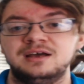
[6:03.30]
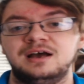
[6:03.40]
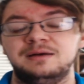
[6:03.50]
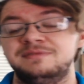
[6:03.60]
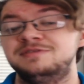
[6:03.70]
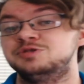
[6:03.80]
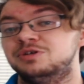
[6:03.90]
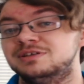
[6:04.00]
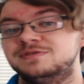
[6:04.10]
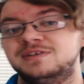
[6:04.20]
Um, if you
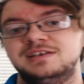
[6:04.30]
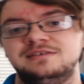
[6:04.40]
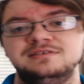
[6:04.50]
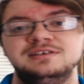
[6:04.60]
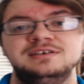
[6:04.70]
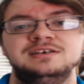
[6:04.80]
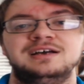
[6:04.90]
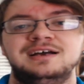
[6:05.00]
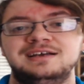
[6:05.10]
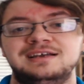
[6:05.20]
enjoyed this video,
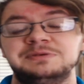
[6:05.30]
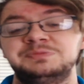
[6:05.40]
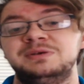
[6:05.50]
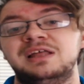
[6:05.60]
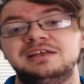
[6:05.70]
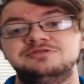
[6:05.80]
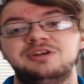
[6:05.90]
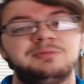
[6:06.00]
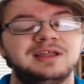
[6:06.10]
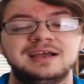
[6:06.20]
uh, it helps me a lot to
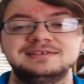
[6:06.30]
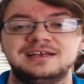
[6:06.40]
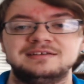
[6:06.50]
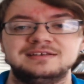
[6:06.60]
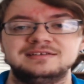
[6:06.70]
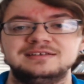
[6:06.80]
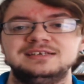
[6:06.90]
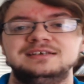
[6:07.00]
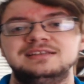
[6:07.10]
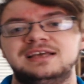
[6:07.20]
drop a like down in
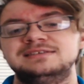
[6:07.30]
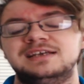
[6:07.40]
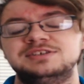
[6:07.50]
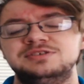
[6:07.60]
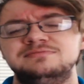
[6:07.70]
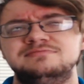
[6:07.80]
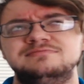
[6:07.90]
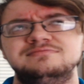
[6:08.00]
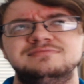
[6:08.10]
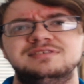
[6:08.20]
the like section,
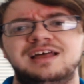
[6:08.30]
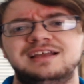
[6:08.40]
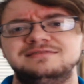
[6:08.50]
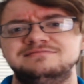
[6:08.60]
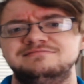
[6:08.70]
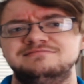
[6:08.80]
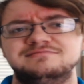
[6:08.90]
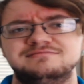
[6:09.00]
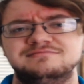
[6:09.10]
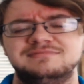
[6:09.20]
like
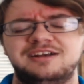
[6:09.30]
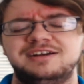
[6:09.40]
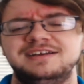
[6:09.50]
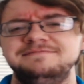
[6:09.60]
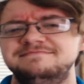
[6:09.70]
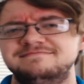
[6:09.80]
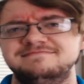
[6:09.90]
area,